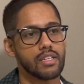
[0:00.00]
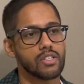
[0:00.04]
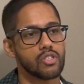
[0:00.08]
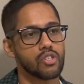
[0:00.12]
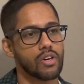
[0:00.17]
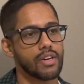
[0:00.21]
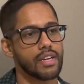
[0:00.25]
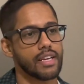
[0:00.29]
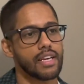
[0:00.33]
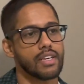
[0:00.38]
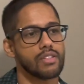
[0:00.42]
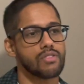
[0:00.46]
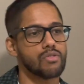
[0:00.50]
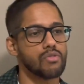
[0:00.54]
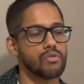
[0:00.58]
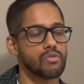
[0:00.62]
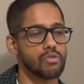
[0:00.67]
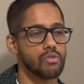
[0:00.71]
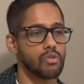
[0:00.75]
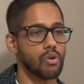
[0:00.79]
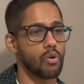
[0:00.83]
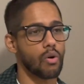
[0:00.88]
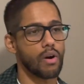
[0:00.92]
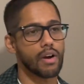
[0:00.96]
trying to get
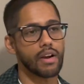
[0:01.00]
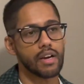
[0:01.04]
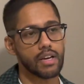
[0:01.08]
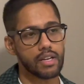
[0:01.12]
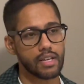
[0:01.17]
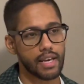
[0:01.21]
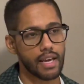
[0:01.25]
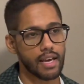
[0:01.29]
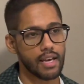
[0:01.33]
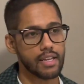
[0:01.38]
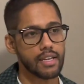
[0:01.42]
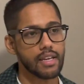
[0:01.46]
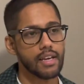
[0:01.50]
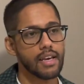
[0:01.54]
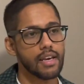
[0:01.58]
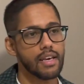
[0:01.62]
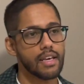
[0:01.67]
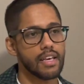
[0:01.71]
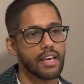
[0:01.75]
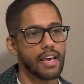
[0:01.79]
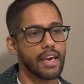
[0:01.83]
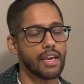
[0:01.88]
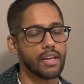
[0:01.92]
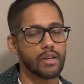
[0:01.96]
through, oh, I got to get
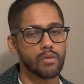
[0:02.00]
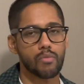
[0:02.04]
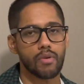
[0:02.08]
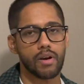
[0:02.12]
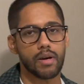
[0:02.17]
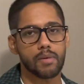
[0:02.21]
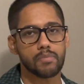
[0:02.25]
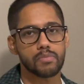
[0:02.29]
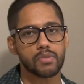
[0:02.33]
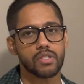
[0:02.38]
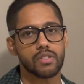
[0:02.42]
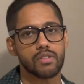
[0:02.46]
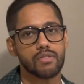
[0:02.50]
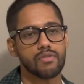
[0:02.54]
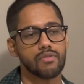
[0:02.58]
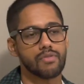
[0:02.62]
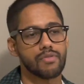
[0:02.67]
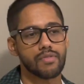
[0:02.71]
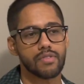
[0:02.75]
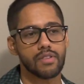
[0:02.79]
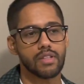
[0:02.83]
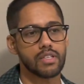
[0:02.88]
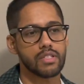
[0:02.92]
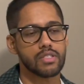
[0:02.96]
8 reps of
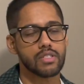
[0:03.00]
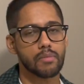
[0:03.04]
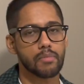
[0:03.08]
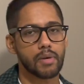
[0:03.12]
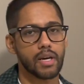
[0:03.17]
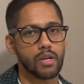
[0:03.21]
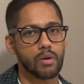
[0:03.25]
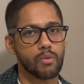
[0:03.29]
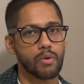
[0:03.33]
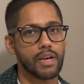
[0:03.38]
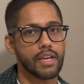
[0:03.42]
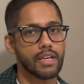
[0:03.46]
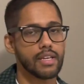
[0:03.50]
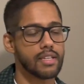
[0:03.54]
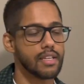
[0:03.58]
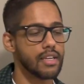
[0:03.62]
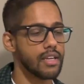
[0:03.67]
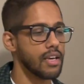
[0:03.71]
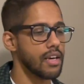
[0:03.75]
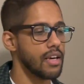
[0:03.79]
this amount of weight,